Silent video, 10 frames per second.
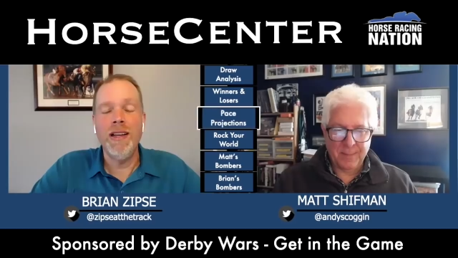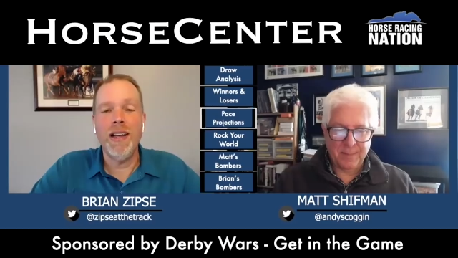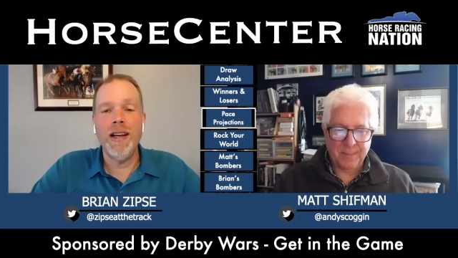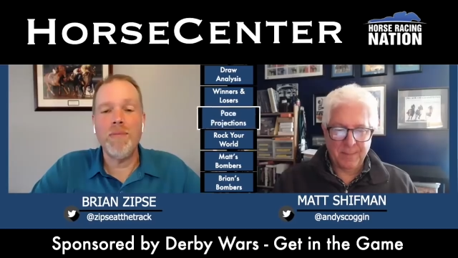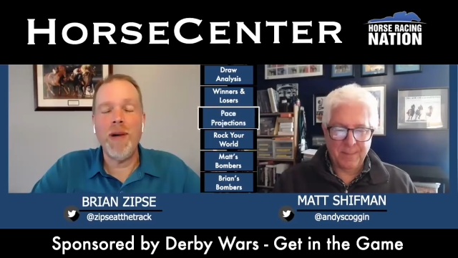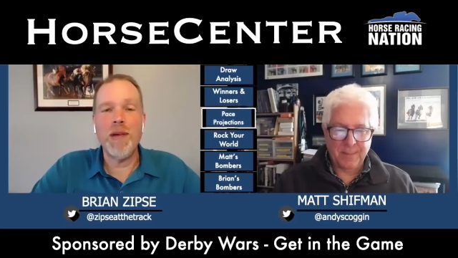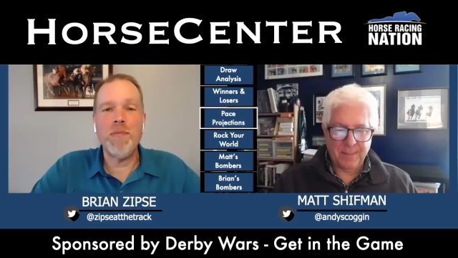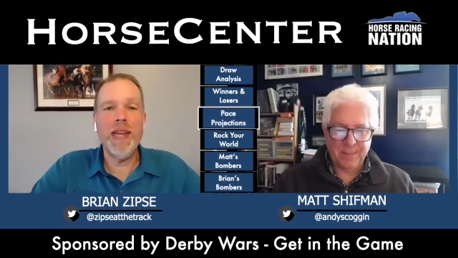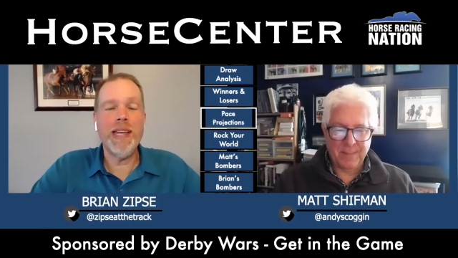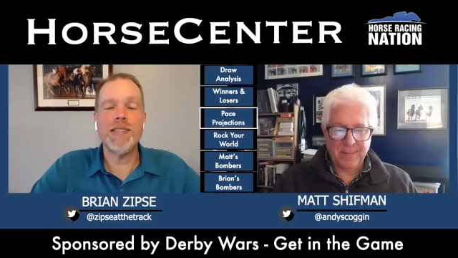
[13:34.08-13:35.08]
Speaker 1: uh, Bada
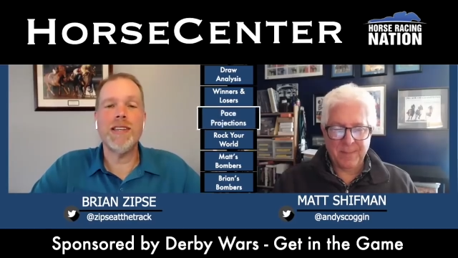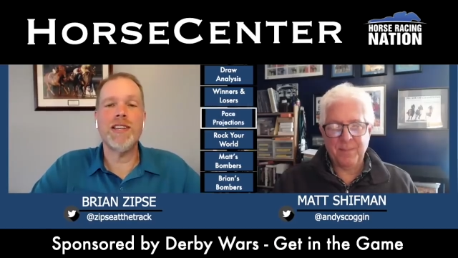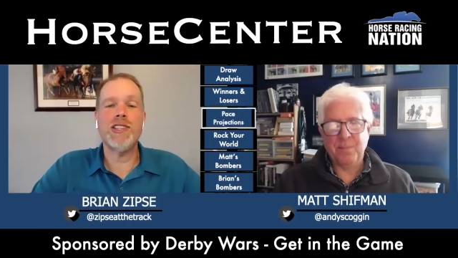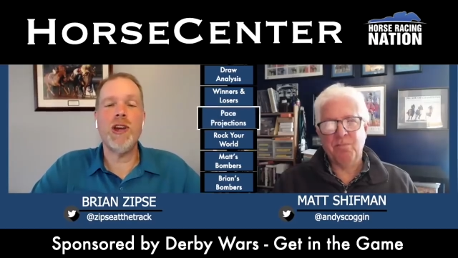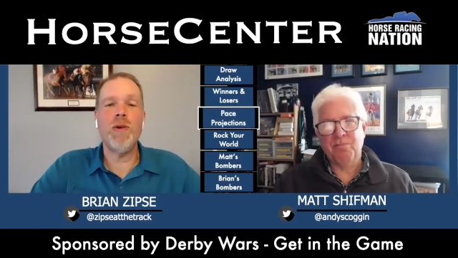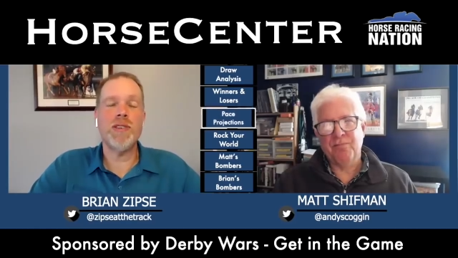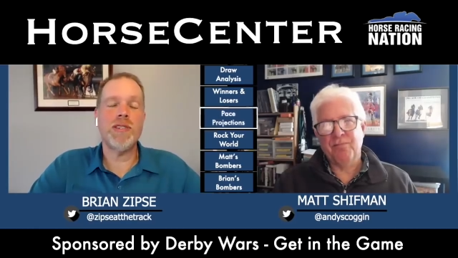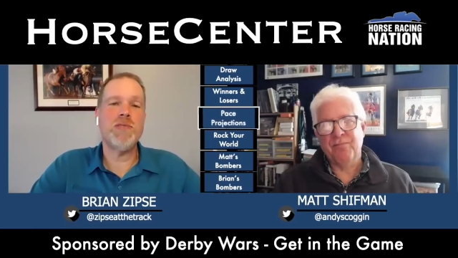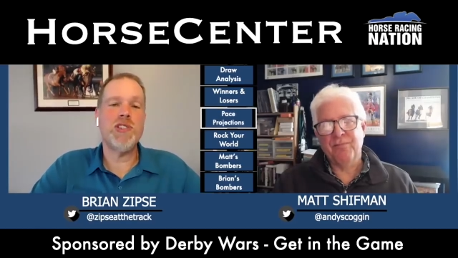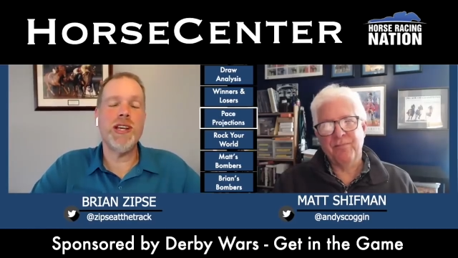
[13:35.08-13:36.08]
Bing is going to show us
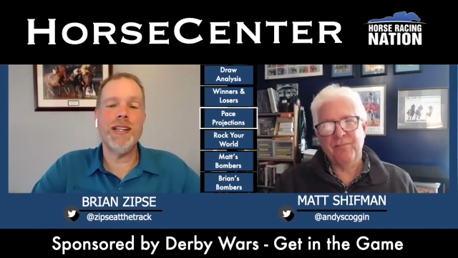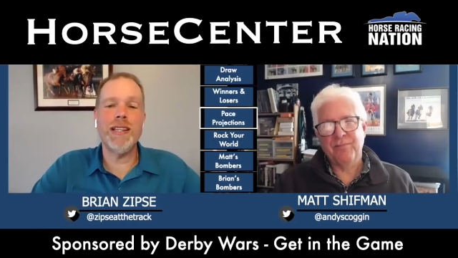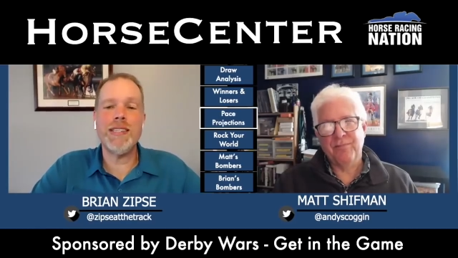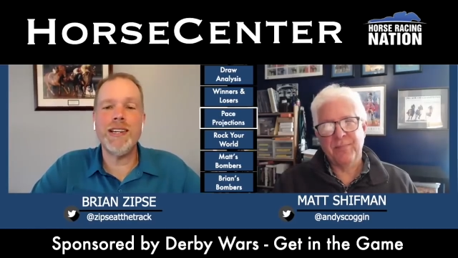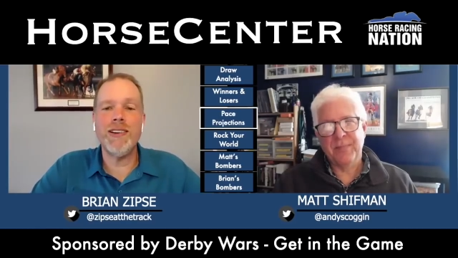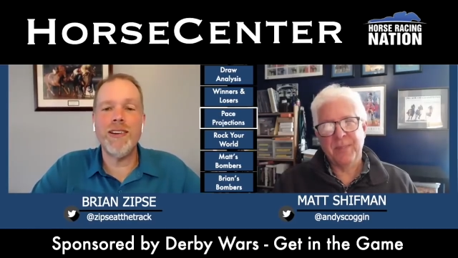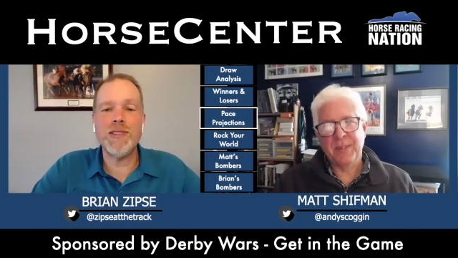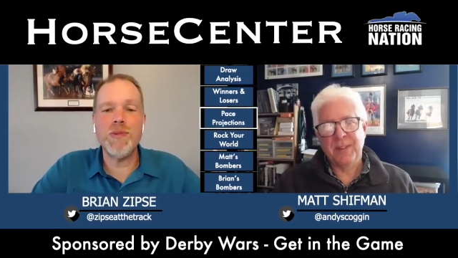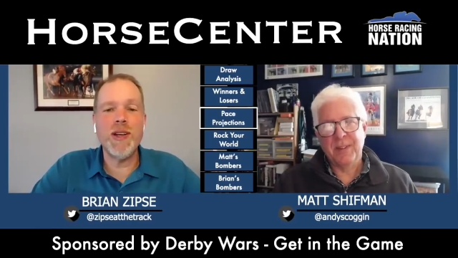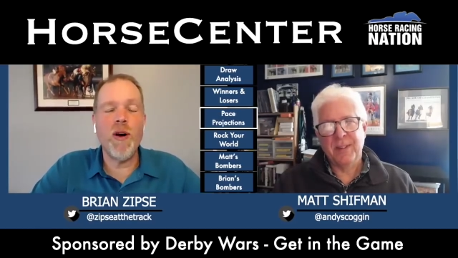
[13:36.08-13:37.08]
some chicklets here
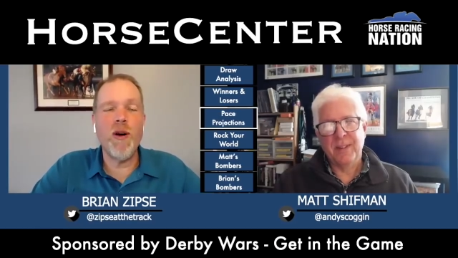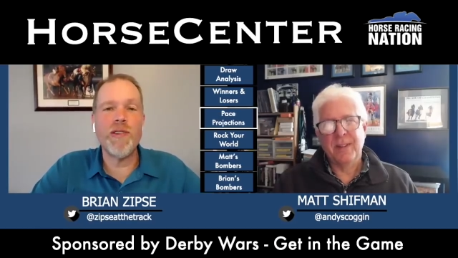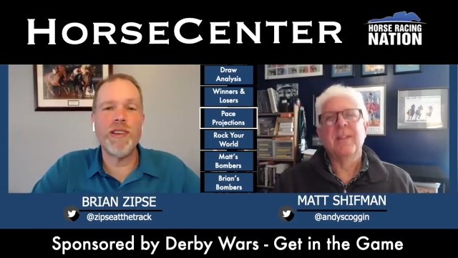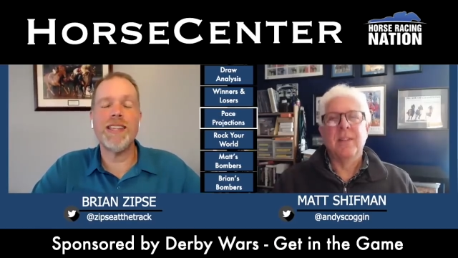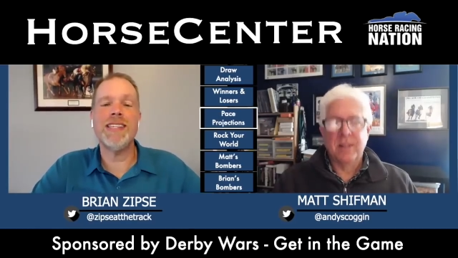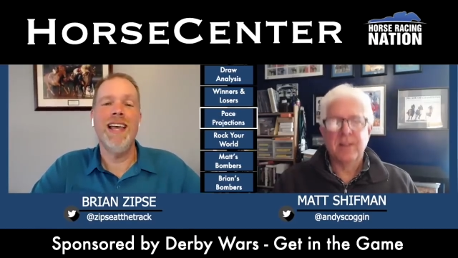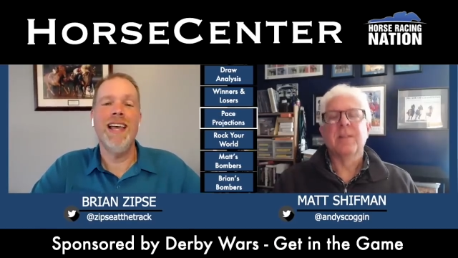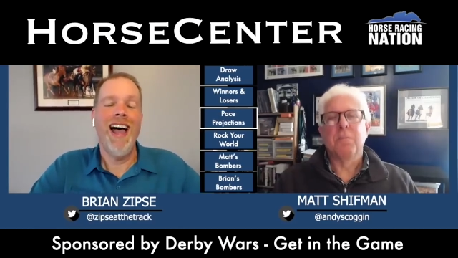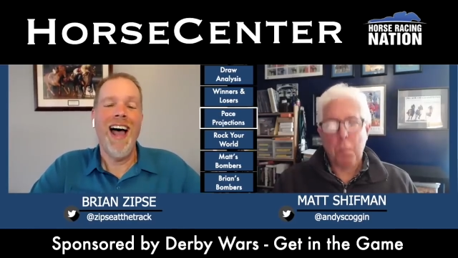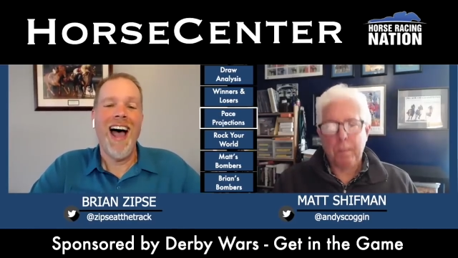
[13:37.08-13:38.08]
as we go over this.
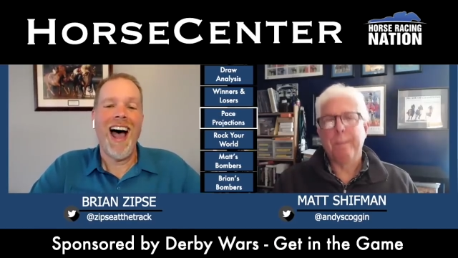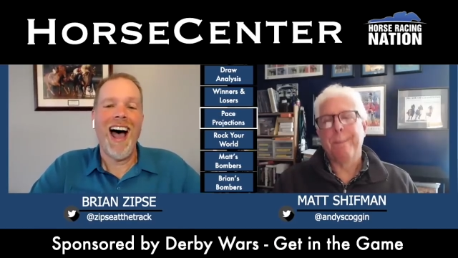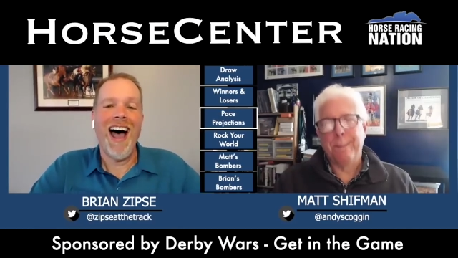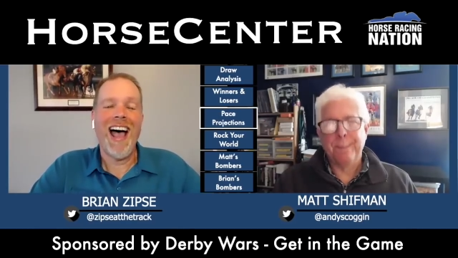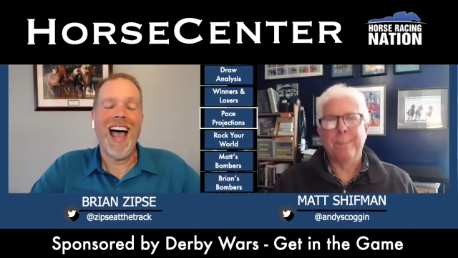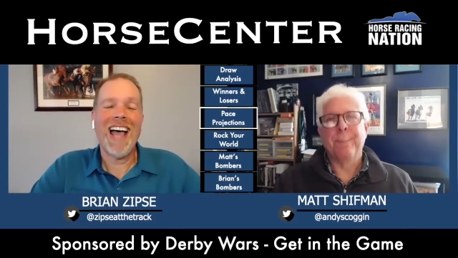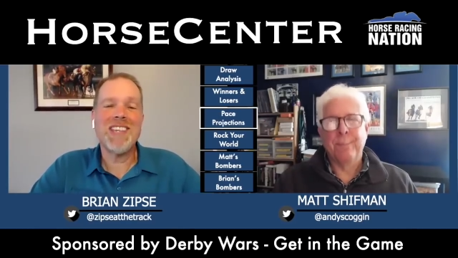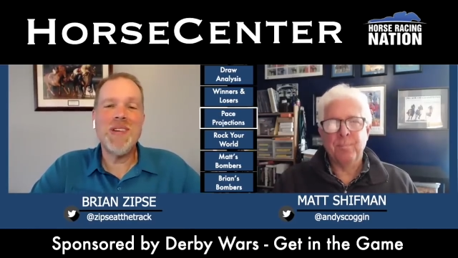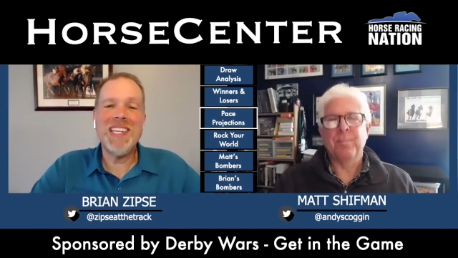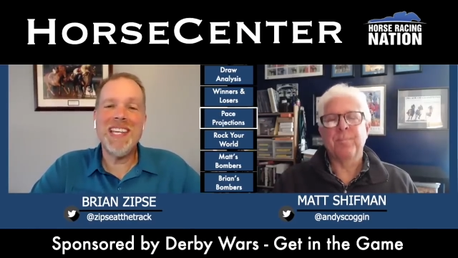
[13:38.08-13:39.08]
Uh, as
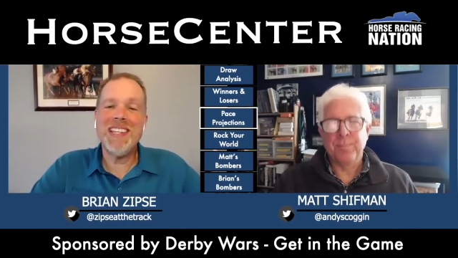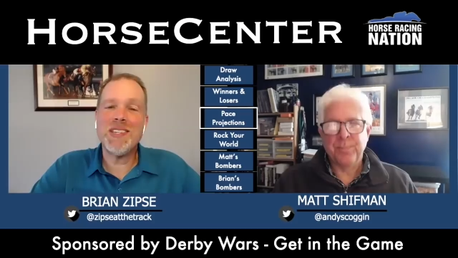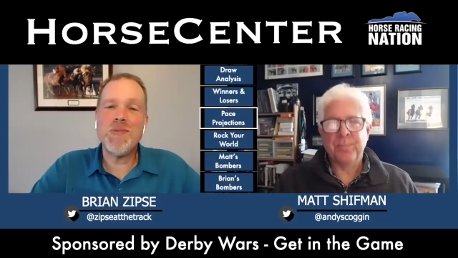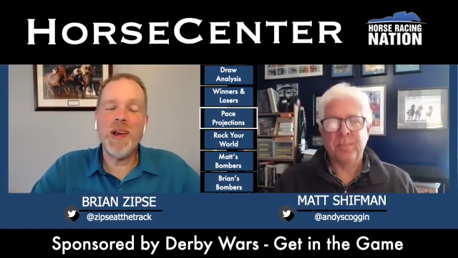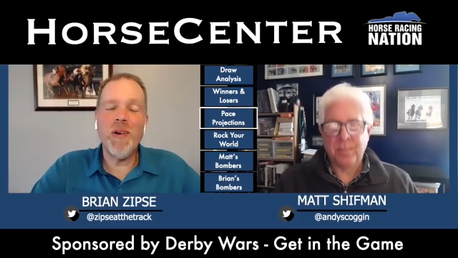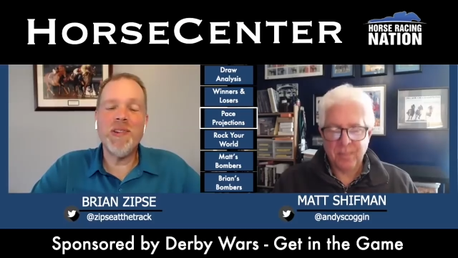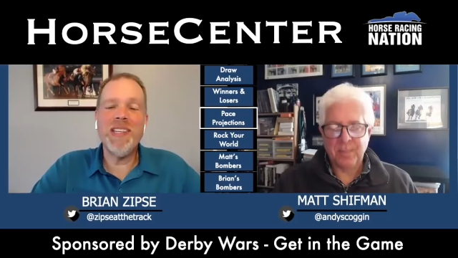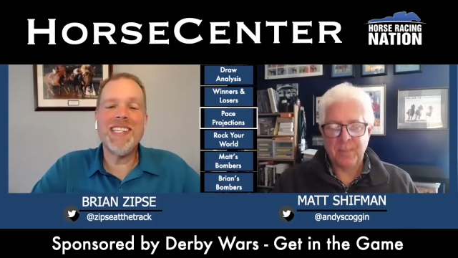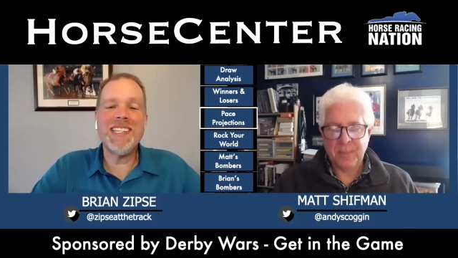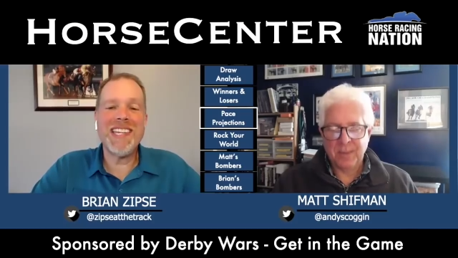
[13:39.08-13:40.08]
we did this, we
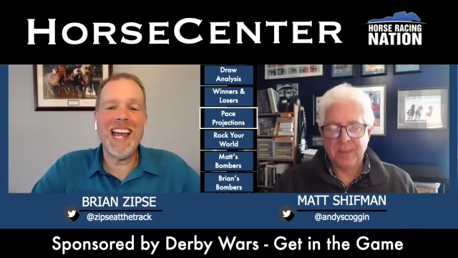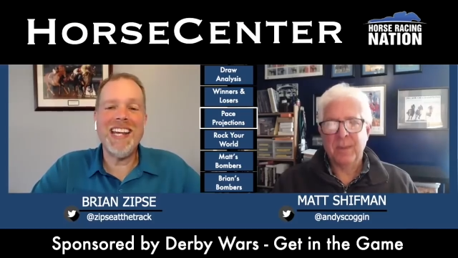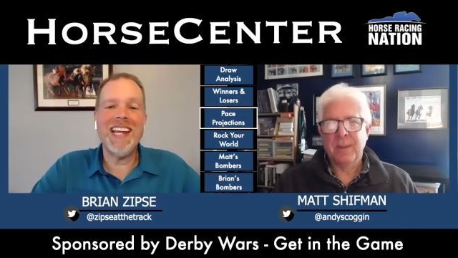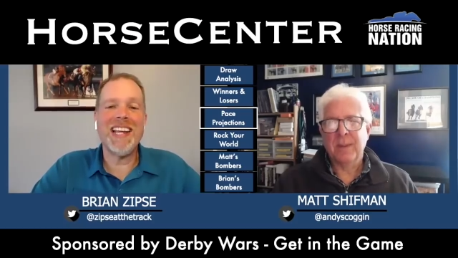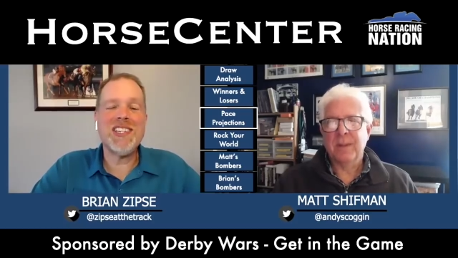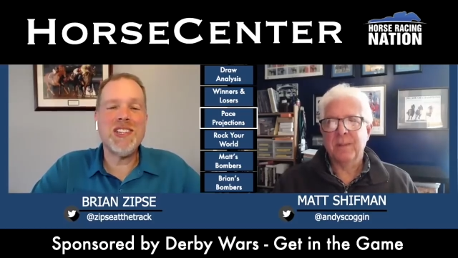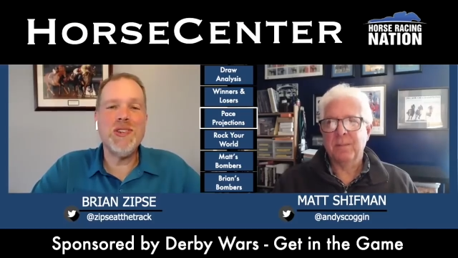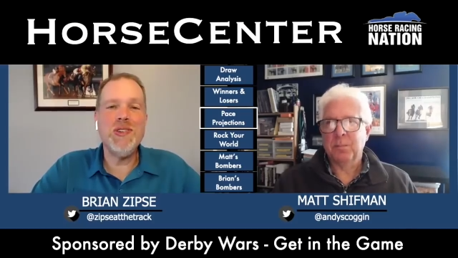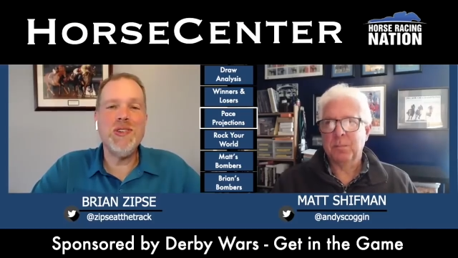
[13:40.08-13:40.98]
only decided on two